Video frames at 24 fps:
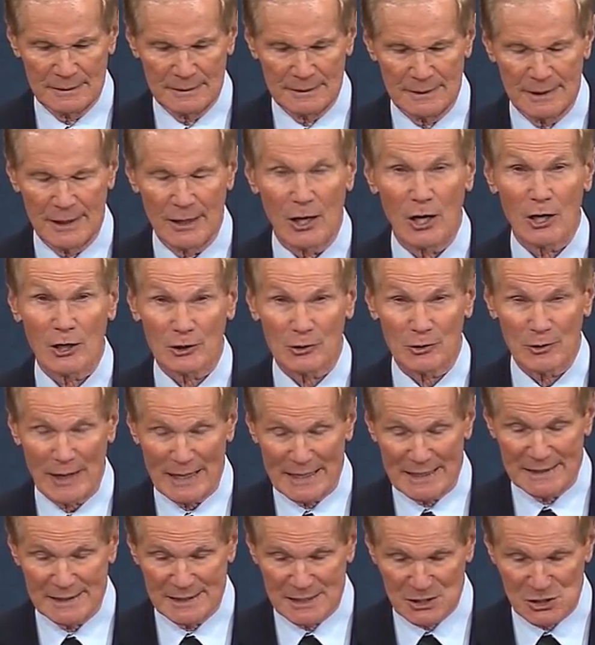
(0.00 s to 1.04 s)
There are
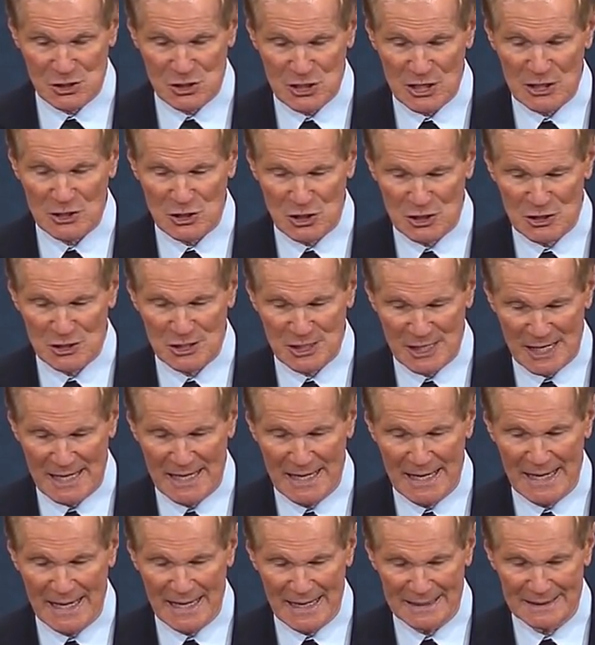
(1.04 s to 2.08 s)
great decisions
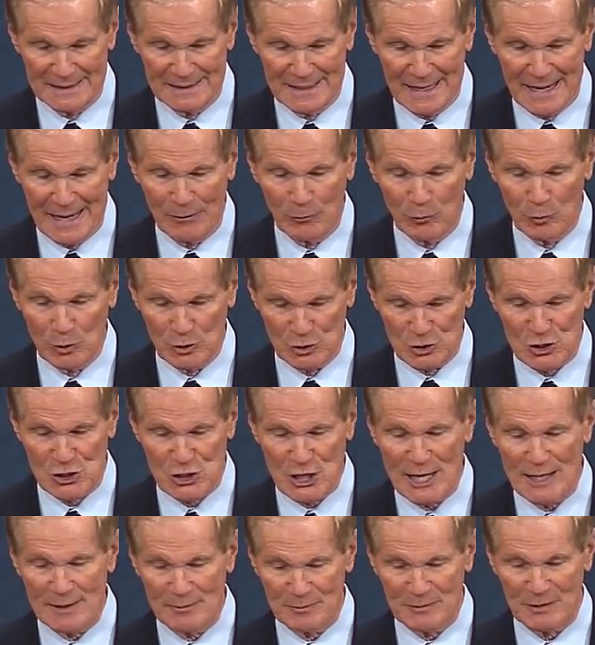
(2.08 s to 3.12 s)
ahead that will
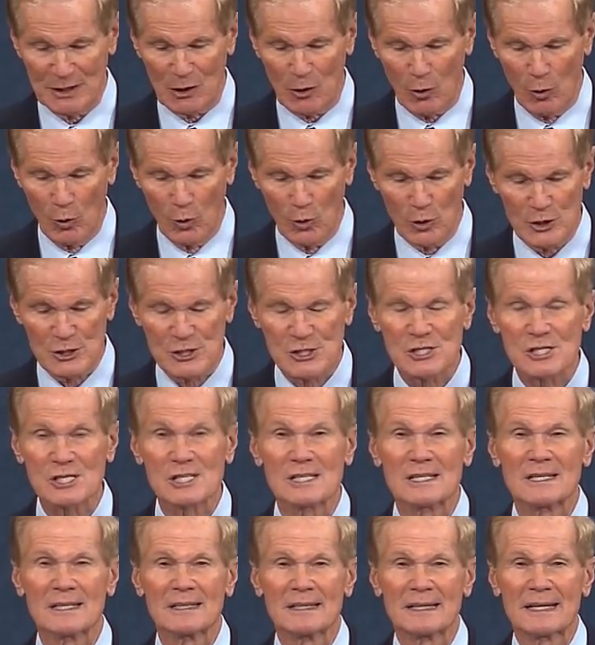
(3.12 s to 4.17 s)
shape the course
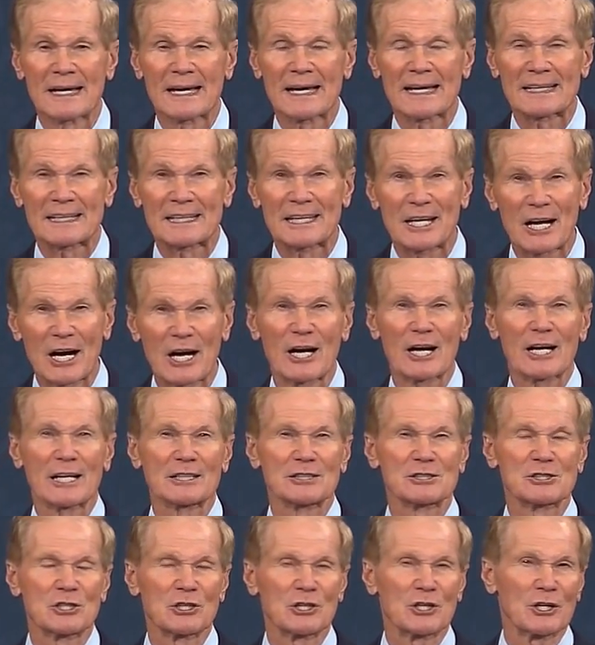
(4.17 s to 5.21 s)
and
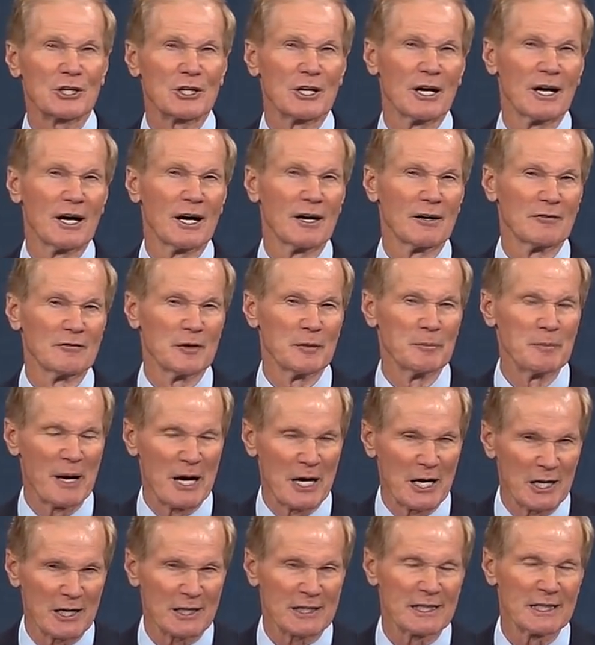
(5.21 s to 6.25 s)
character of
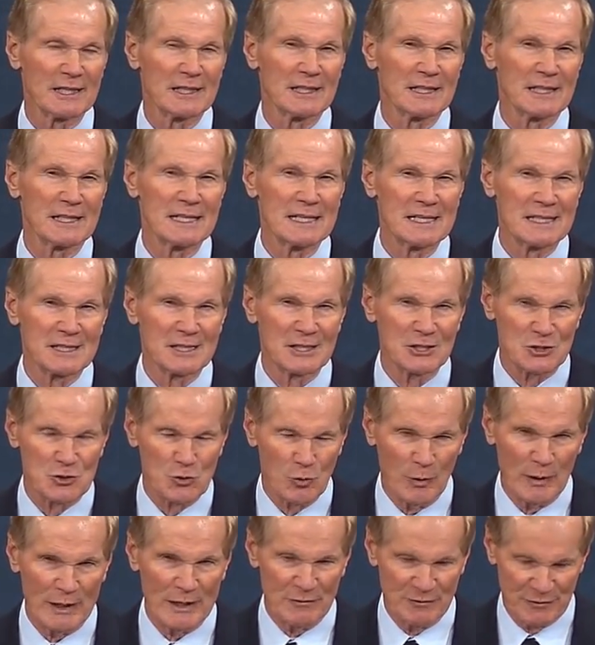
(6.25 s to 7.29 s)
America in the
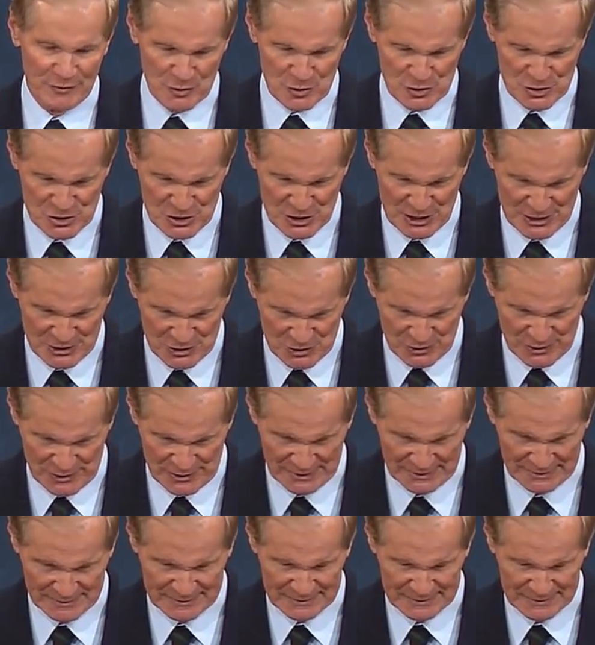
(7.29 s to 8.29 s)
21st century.